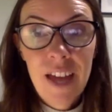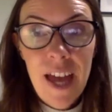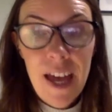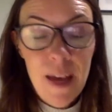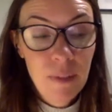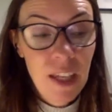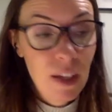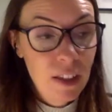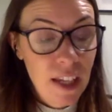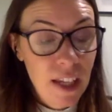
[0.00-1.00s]
Um,
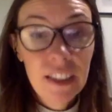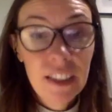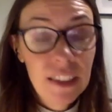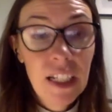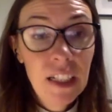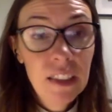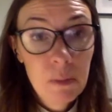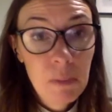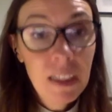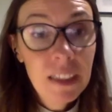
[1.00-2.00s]
they they they tended to
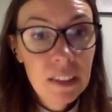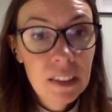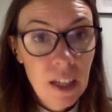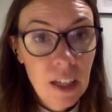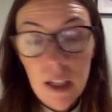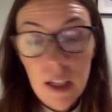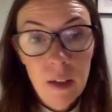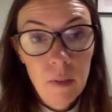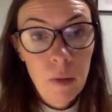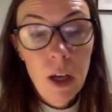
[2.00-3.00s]
miss uh,
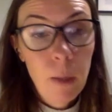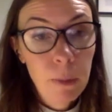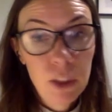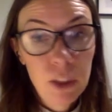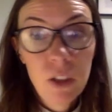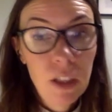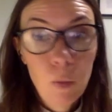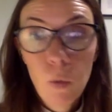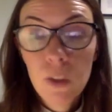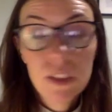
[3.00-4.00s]
an opportunity
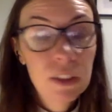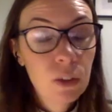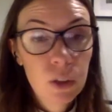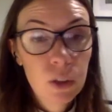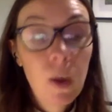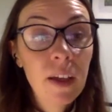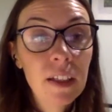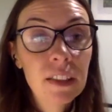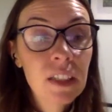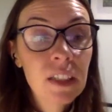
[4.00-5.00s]
once or
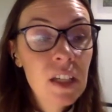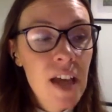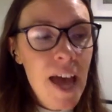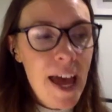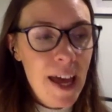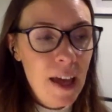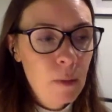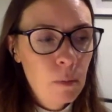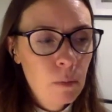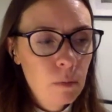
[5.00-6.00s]
twice
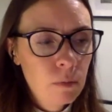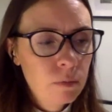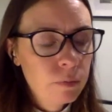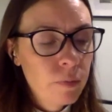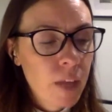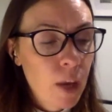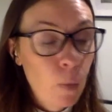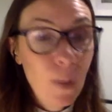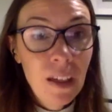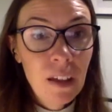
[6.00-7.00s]
um, a
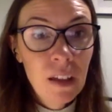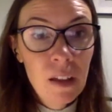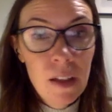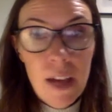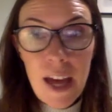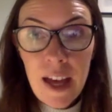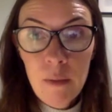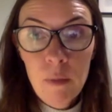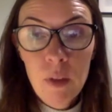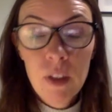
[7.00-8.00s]
week
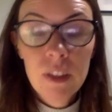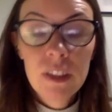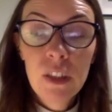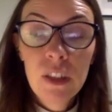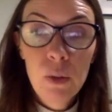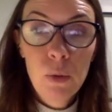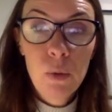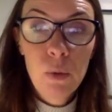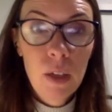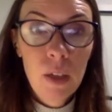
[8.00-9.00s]
um,
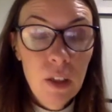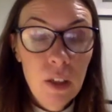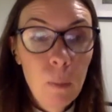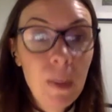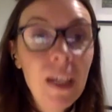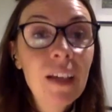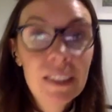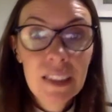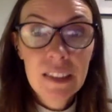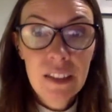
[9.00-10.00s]
to you know be
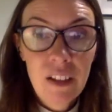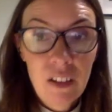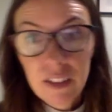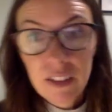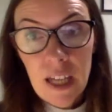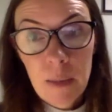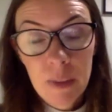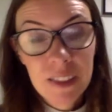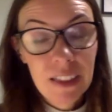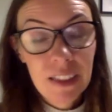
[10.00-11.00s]
consistent on those
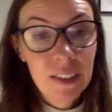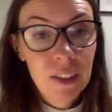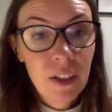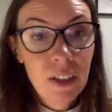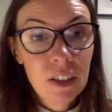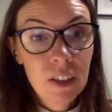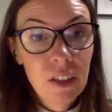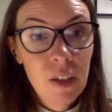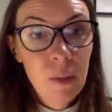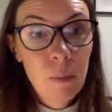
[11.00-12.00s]
habits at the start,
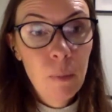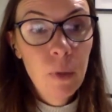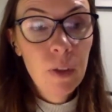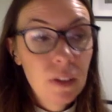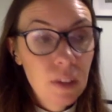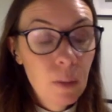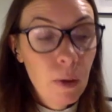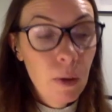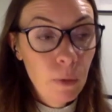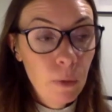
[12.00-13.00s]
but the
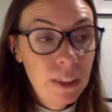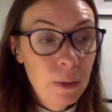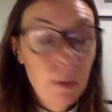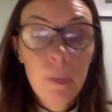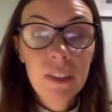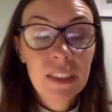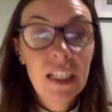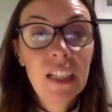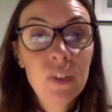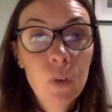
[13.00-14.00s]
ones that were most
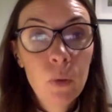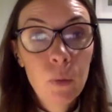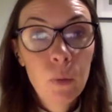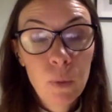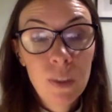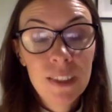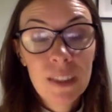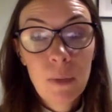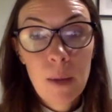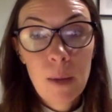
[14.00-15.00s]
successful were the ones that
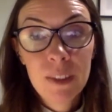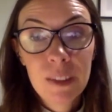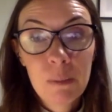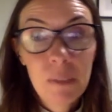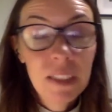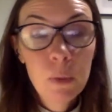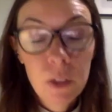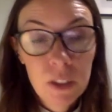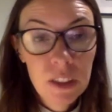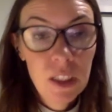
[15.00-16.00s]
were able to miss one
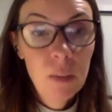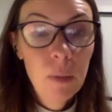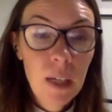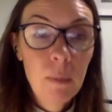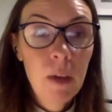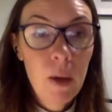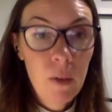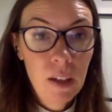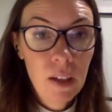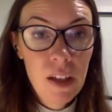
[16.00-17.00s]
or two but keep
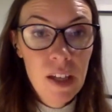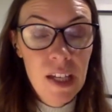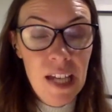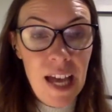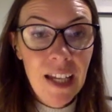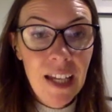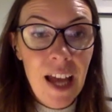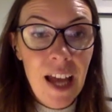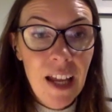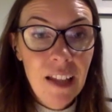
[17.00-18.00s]
going and,
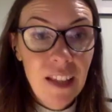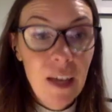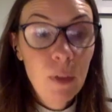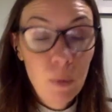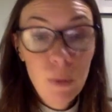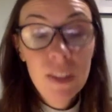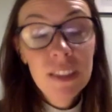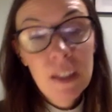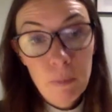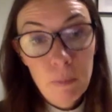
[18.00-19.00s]
and, and they were the ones
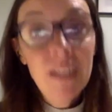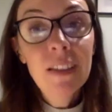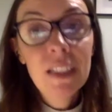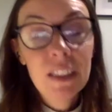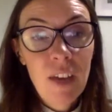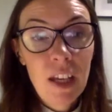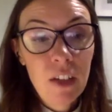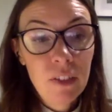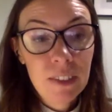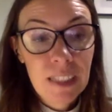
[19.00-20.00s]
that built this failure
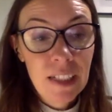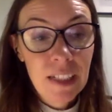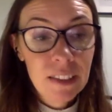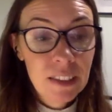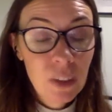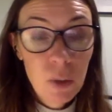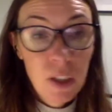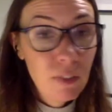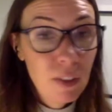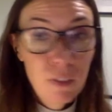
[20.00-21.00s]
resilience so
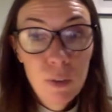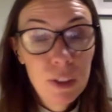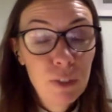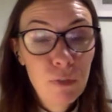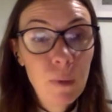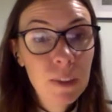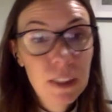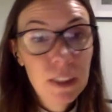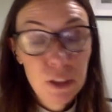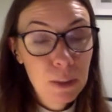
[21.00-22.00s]
even if you were to focus
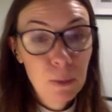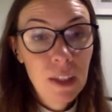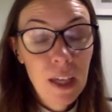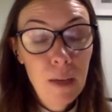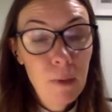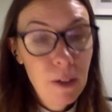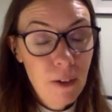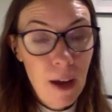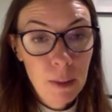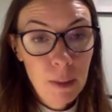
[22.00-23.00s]
on just one thing with your
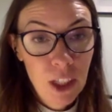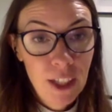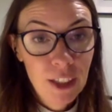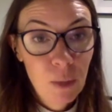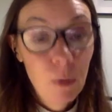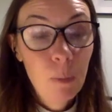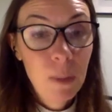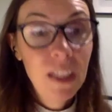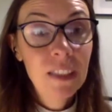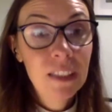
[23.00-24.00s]
habit change it would
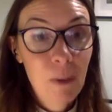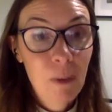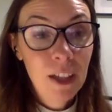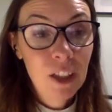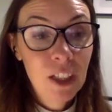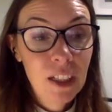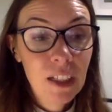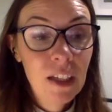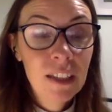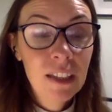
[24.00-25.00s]
be to actually
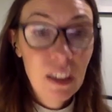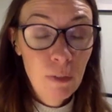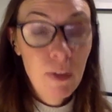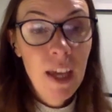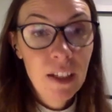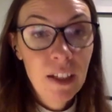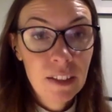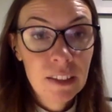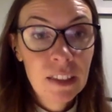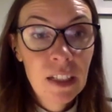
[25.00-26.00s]
see
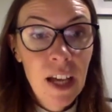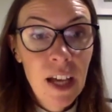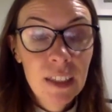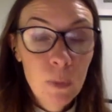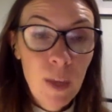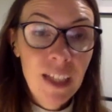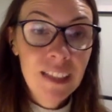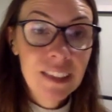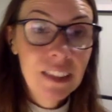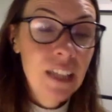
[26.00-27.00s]
failures as ways
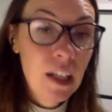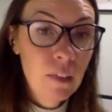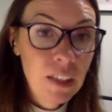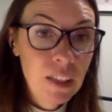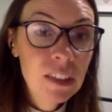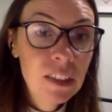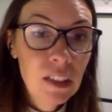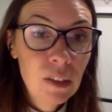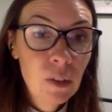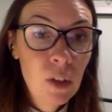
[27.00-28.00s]
to delve
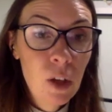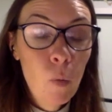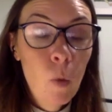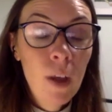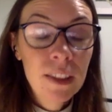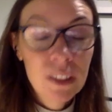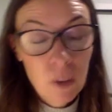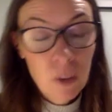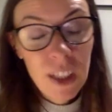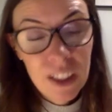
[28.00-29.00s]
into what's go-
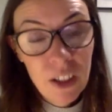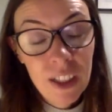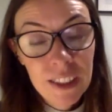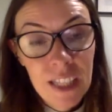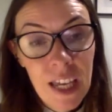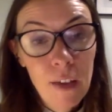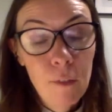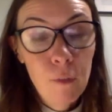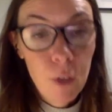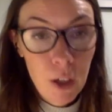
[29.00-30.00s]
going to take
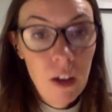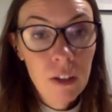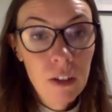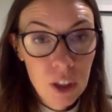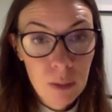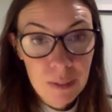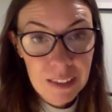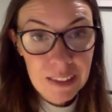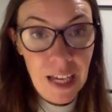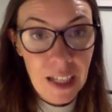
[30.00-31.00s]
for your long-term
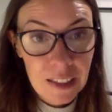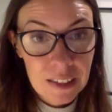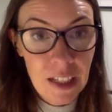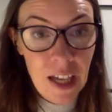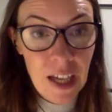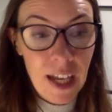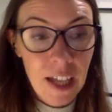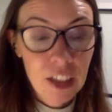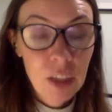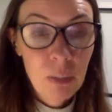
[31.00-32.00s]
success and
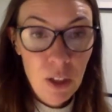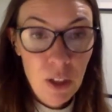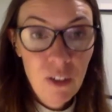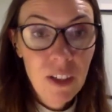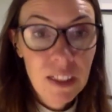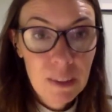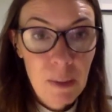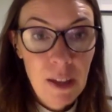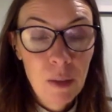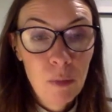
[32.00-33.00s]
actually yeah. be curious
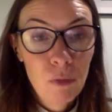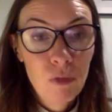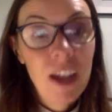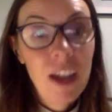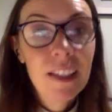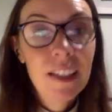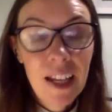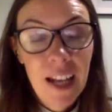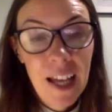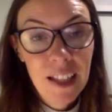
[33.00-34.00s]
about them rather
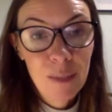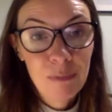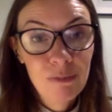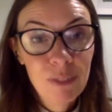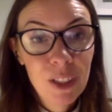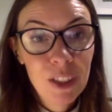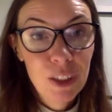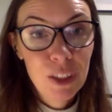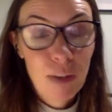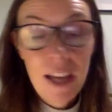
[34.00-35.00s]
than let them
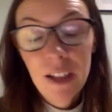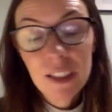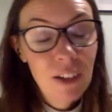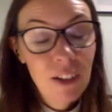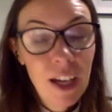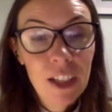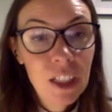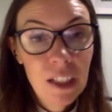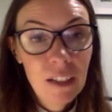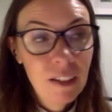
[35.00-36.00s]
do right because they're
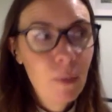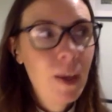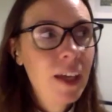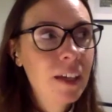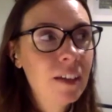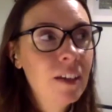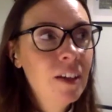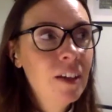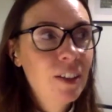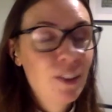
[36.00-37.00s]
actually in a way
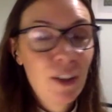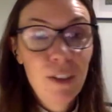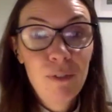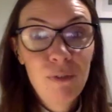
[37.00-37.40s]
they're kind of